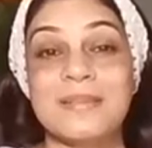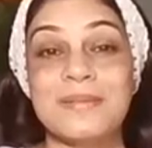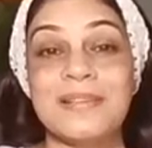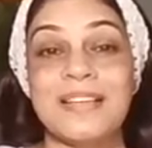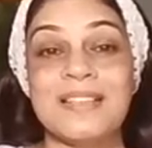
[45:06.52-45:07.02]
So
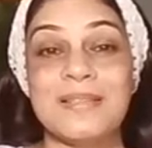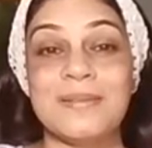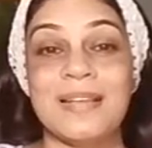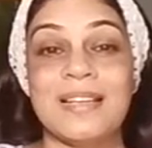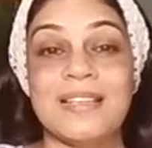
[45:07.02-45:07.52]
nice.
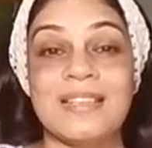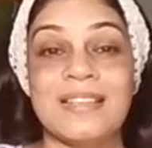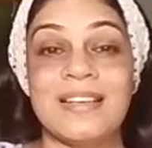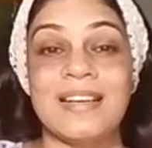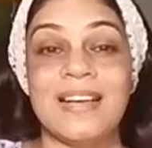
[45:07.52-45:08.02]
So nice.
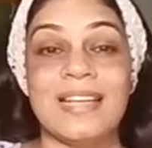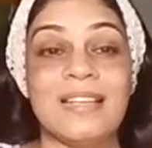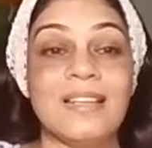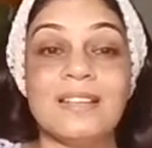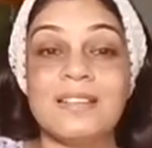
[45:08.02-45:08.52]
I
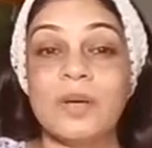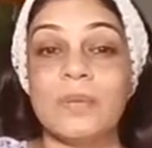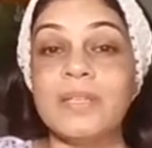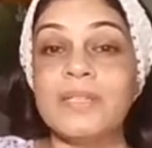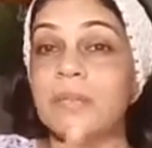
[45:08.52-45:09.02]
think
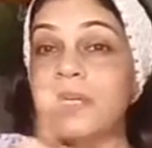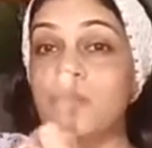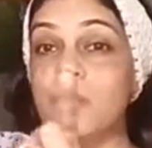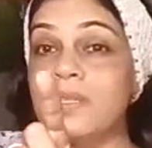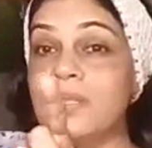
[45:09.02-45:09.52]

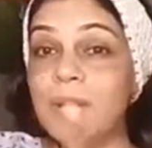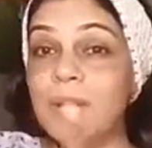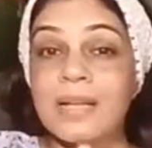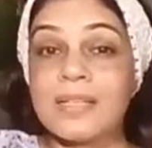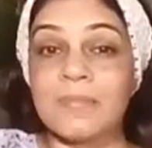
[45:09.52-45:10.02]
somebody wants to
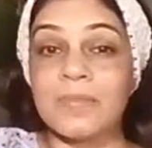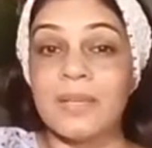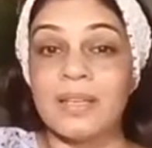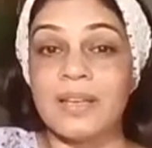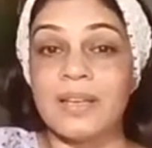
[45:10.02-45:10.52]
ask
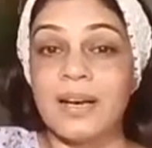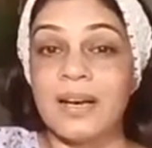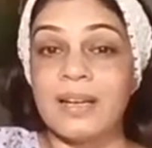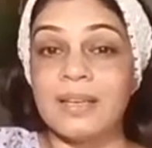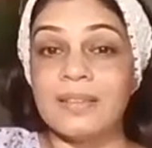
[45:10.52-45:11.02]
something. They
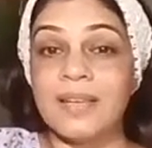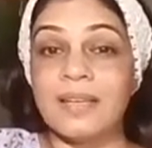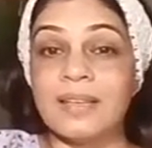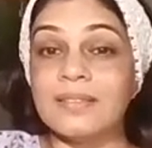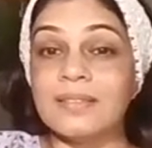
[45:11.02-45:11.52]

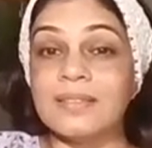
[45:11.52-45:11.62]
can.